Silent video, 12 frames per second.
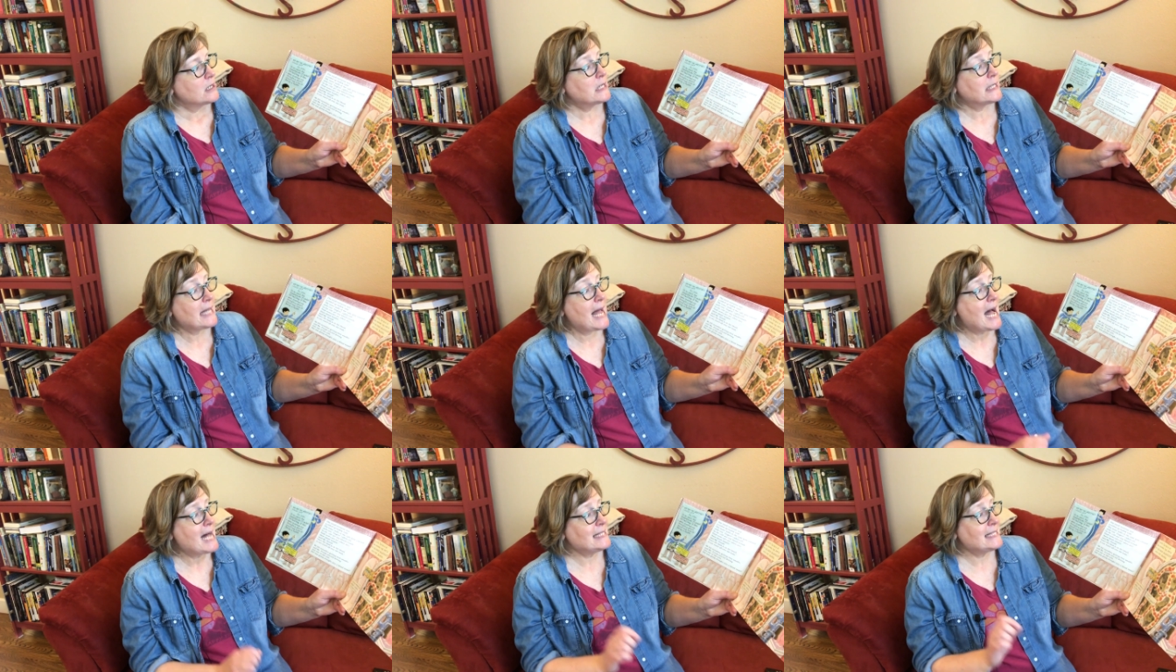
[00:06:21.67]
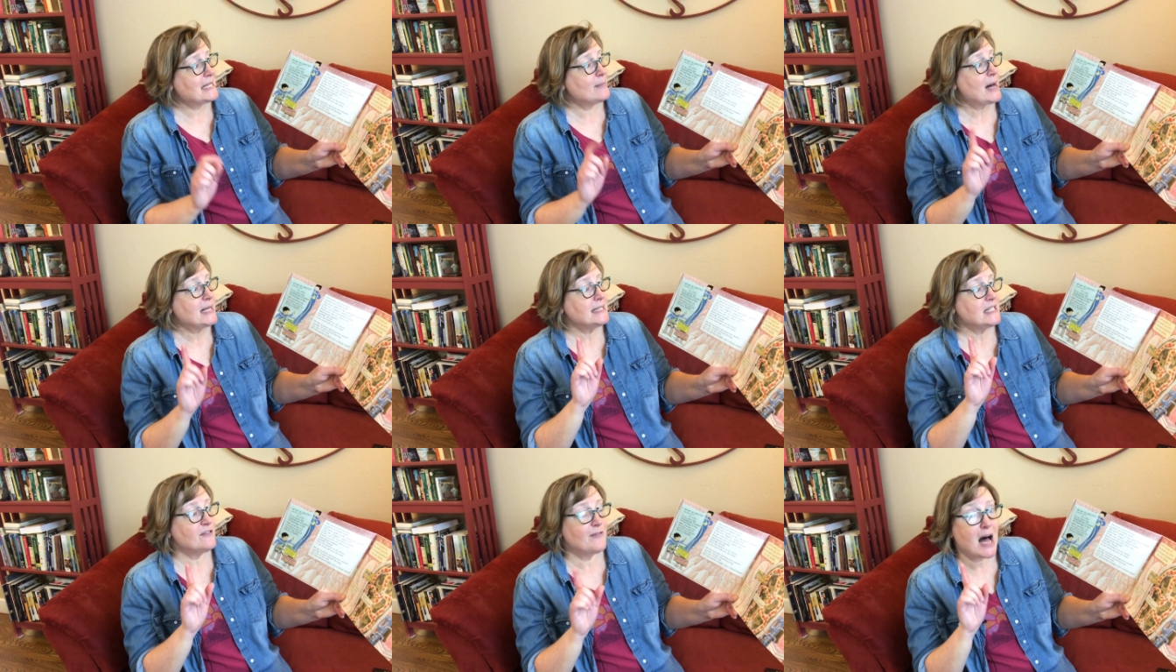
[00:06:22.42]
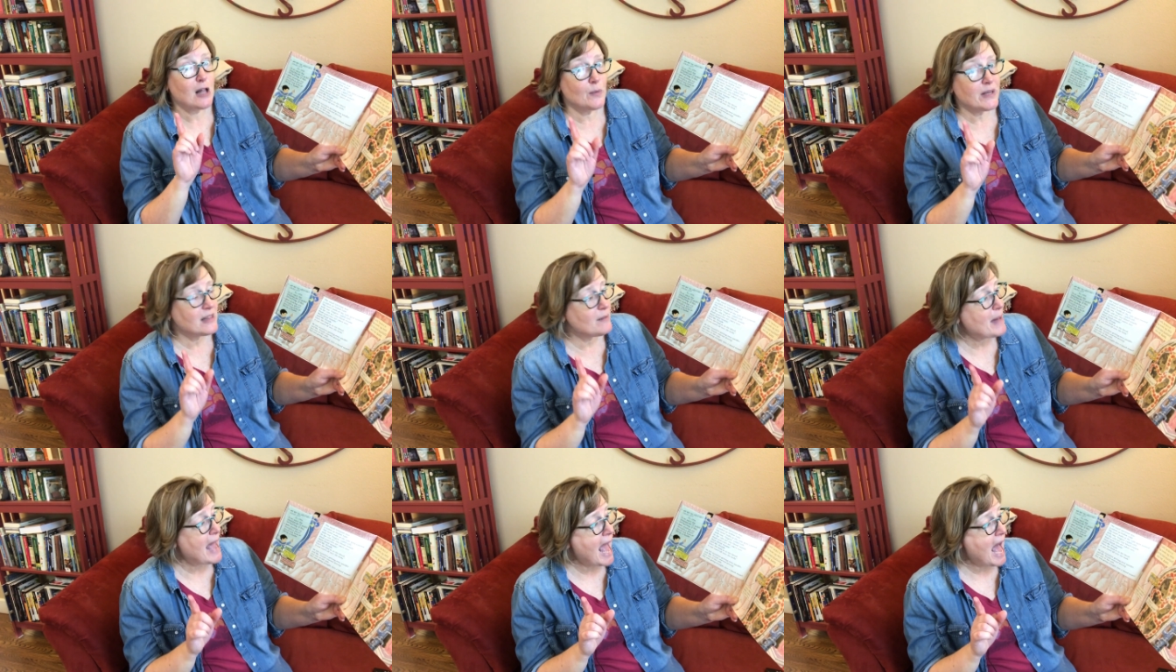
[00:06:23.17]
Class, the bus is following
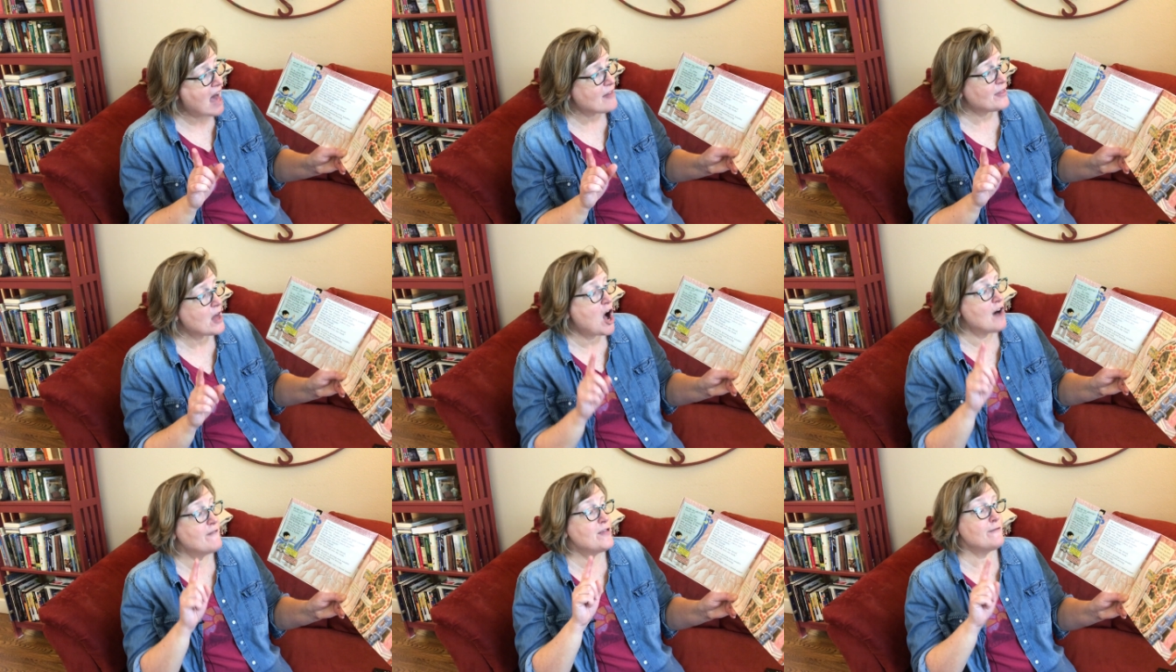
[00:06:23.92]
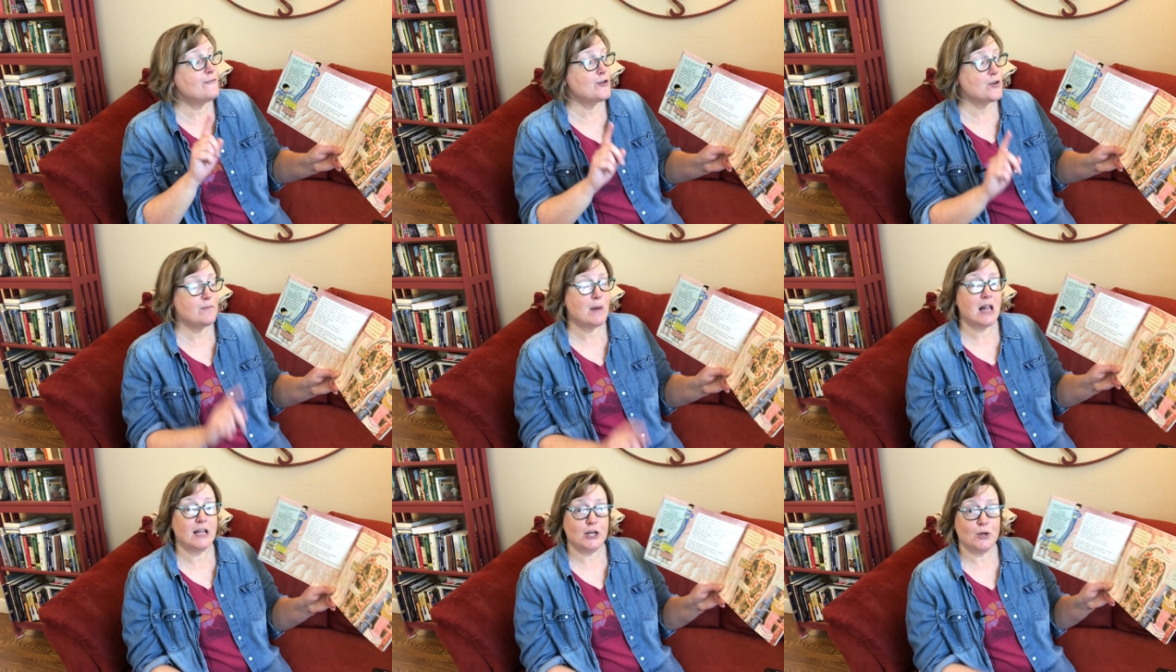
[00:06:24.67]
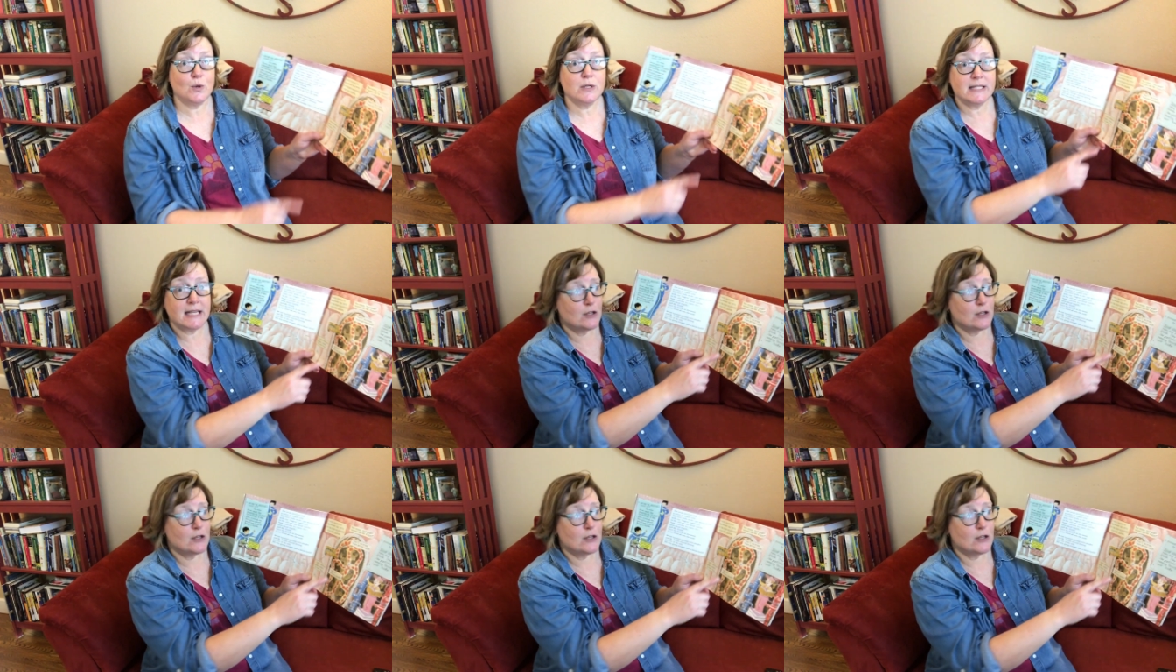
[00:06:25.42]
the path of the food molecules